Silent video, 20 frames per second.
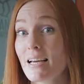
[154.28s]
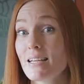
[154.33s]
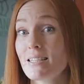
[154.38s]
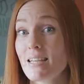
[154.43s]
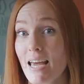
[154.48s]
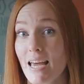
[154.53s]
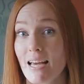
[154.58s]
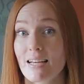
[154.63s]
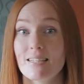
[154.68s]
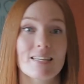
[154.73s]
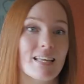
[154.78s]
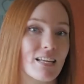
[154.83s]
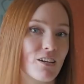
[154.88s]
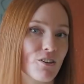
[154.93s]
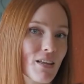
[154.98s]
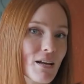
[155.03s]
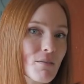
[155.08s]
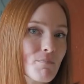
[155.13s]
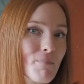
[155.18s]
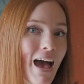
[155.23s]
lays eggs that
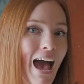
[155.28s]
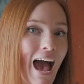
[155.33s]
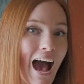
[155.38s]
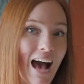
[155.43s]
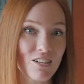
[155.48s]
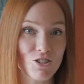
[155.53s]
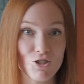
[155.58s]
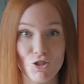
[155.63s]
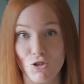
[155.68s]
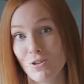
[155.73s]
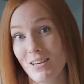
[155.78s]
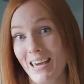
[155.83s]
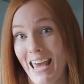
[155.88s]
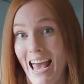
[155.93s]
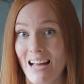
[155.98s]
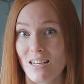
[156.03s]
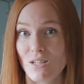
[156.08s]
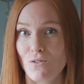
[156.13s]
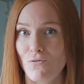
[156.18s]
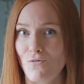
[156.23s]
are then passed through the
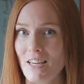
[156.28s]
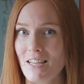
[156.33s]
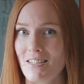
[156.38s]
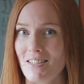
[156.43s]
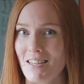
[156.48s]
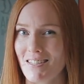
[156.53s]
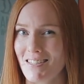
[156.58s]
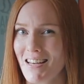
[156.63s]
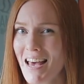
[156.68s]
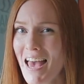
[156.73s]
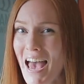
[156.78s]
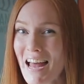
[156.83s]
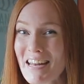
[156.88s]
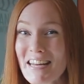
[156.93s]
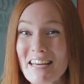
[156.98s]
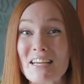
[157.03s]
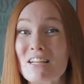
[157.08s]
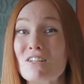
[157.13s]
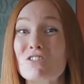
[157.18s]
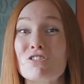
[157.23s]
cat's feces,
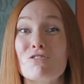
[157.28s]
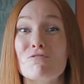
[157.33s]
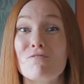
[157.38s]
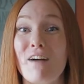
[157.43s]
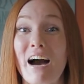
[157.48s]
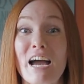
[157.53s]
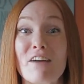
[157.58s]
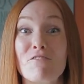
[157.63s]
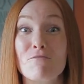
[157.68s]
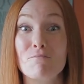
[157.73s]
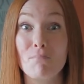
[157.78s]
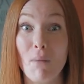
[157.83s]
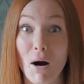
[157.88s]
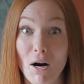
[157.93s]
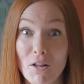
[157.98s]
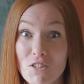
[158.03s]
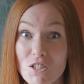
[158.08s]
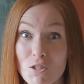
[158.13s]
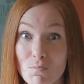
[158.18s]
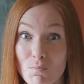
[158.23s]
and it can survive
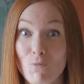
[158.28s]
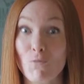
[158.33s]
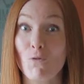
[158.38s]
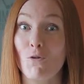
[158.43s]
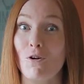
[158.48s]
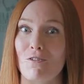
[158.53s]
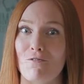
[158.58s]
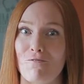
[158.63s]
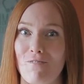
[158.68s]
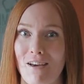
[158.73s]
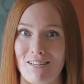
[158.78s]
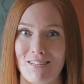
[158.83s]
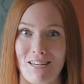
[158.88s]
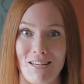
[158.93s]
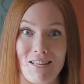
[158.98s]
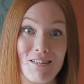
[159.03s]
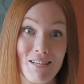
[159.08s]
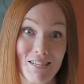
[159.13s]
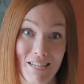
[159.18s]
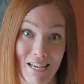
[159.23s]
months before
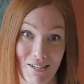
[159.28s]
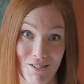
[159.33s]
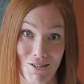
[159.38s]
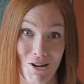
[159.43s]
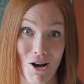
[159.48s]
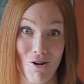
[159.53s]
infecting the next